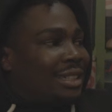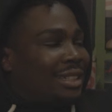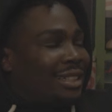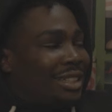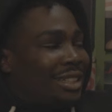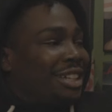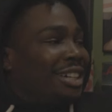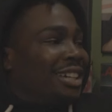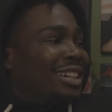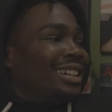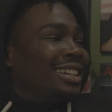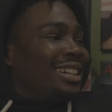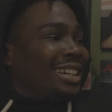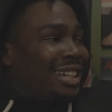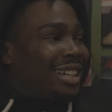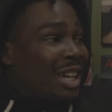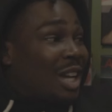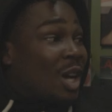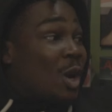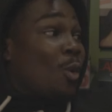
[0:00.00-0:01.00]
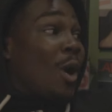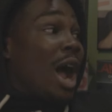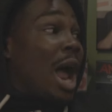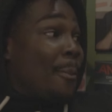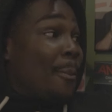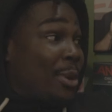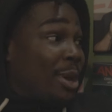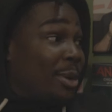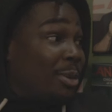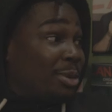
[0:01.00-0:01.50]
Yeah. White
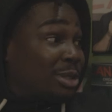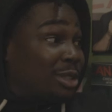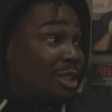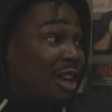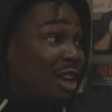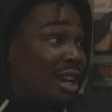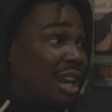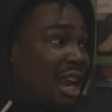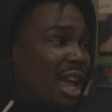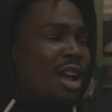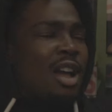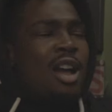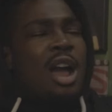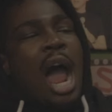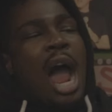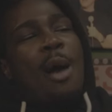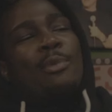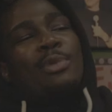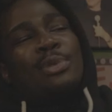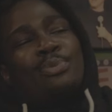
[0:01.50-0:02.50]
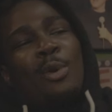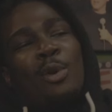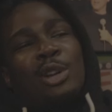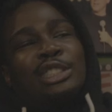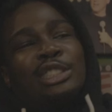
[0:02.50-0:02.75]
people starting like, I was smoking